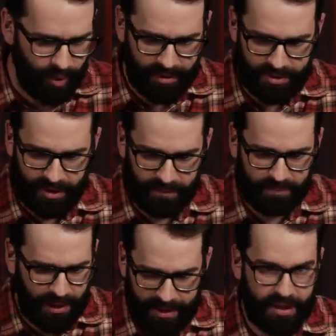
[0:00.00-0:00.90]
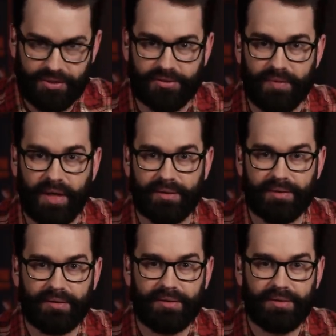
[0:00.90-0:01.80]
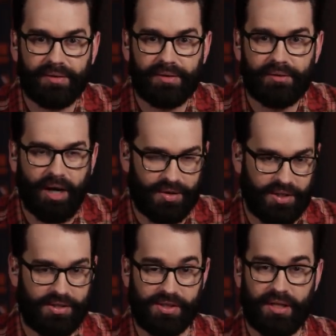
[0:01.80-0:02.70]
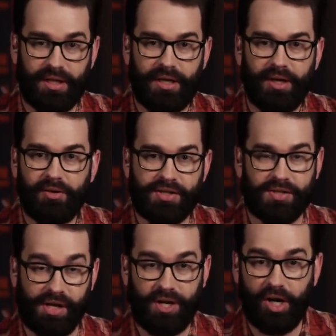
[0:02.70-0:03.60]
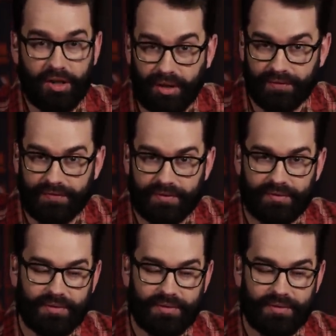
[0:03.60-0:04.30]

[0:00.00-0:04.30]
woman during Black History Month? Well, this is, this is unheard of.